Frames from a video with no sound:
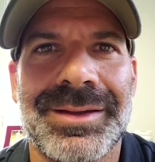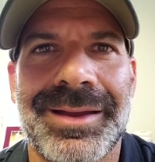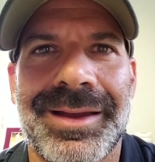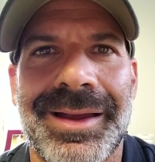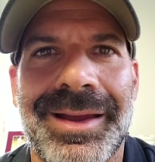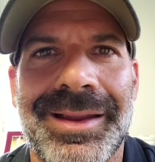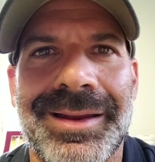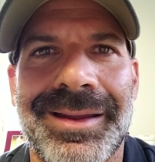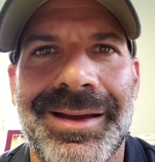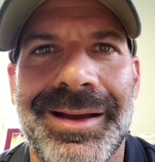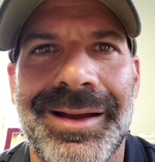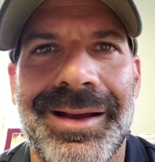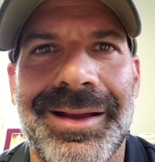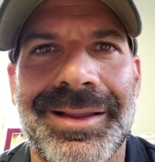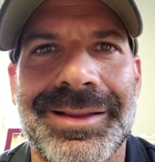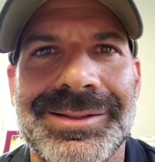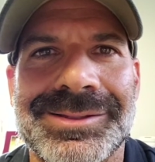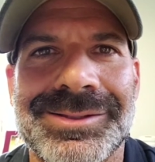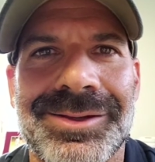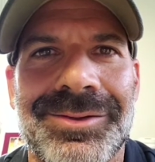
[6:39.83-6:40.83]

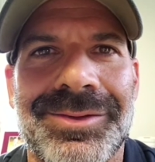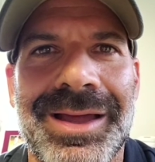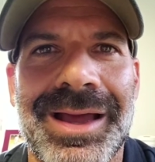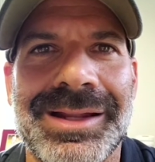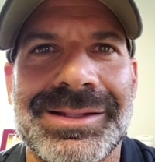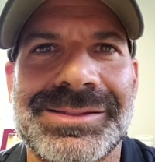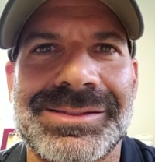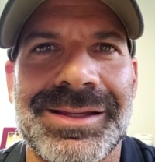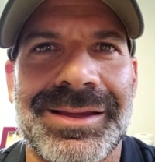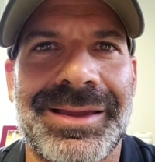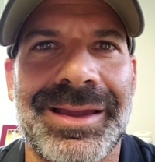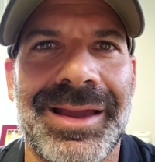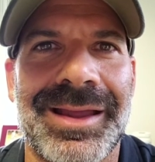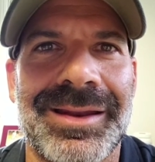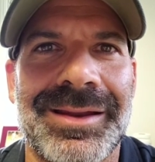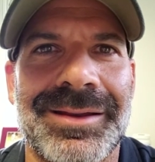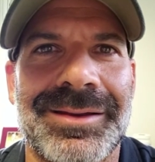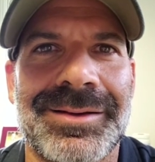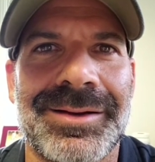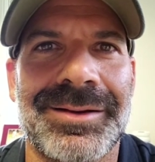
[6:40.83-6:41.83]
And so that's,
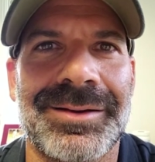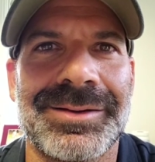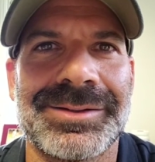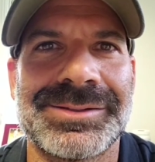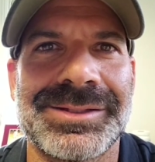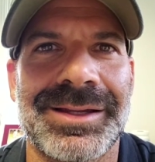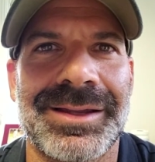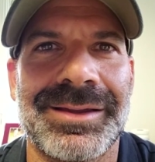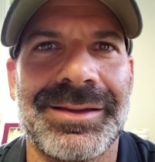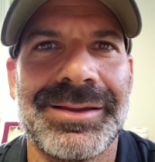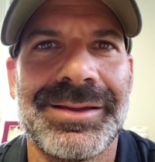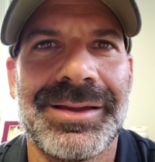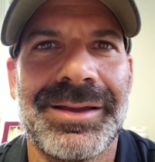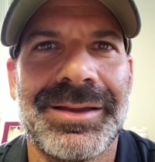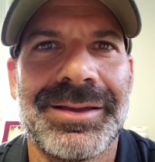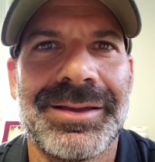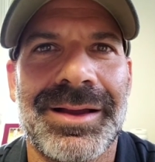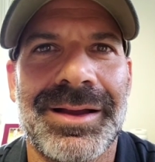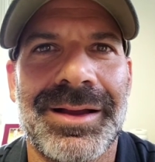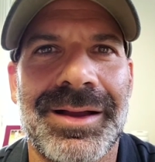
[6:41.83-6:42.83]
again, encouraging,
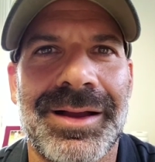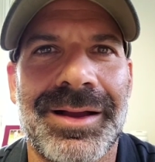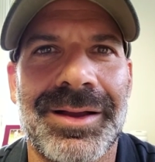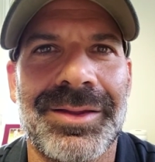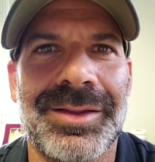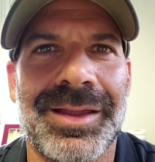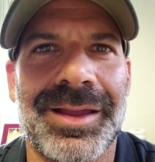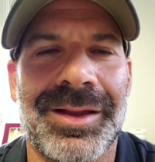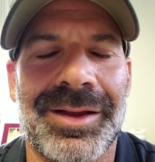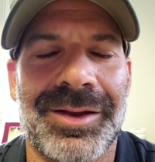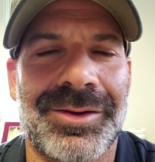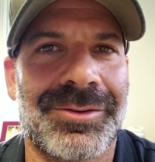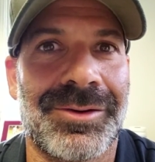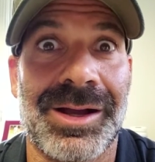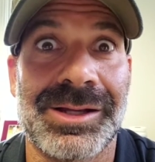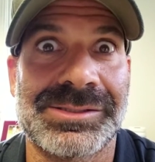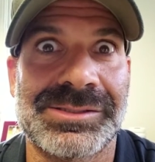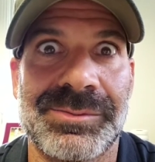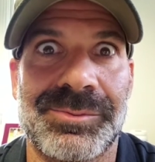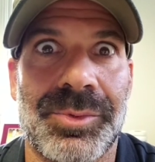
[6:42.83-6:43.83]

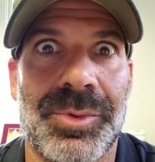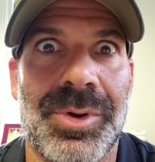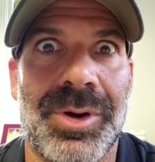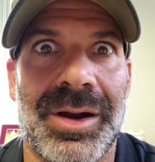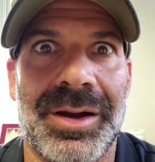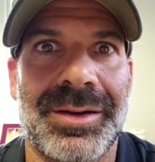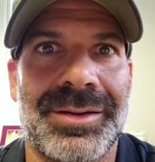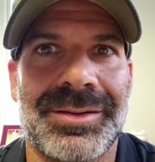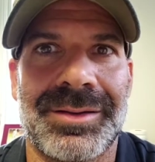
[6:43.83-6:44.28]
across the board.